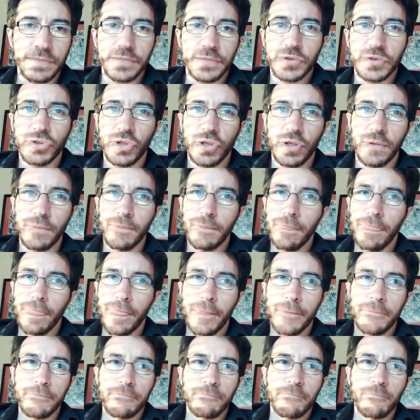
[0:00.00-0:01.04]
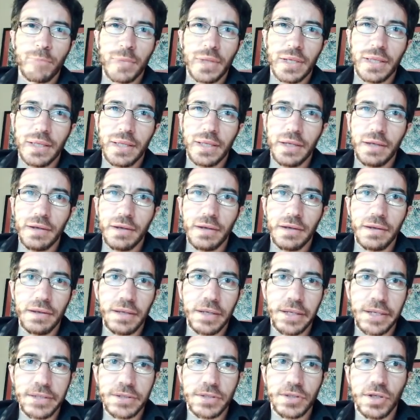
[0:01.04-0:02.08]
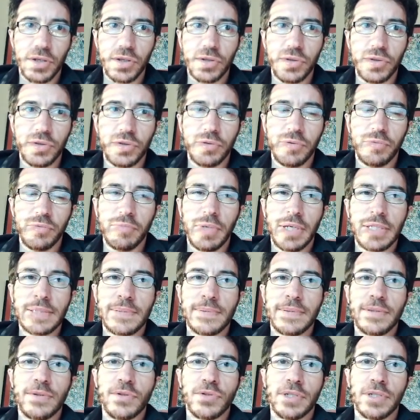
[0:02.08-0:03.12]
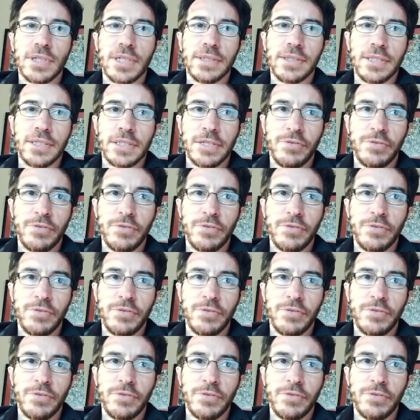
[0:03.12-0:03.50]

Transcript: So it's not good to make substitution like this.